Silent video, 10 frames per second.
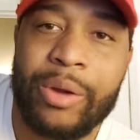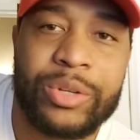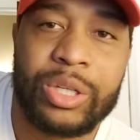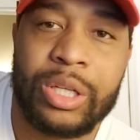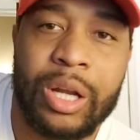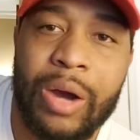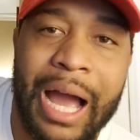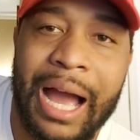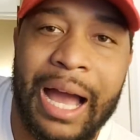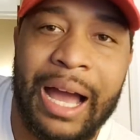You know,
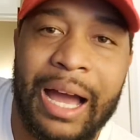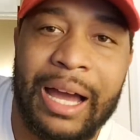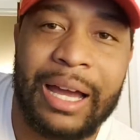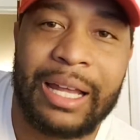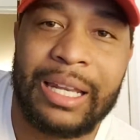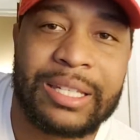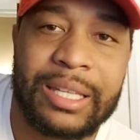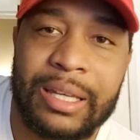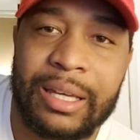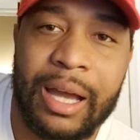I'm
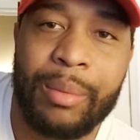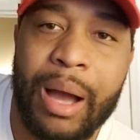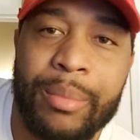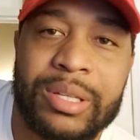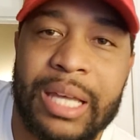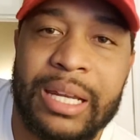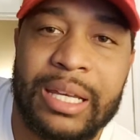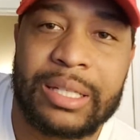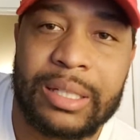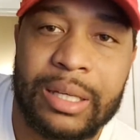going to say
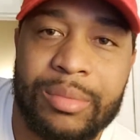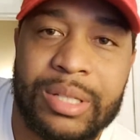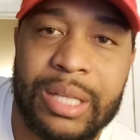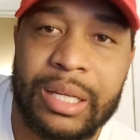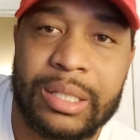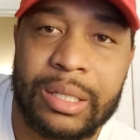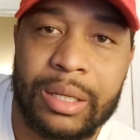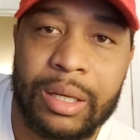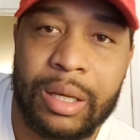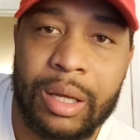this.
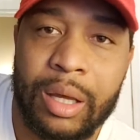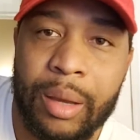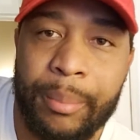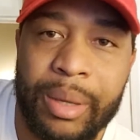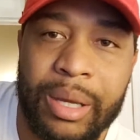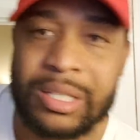Because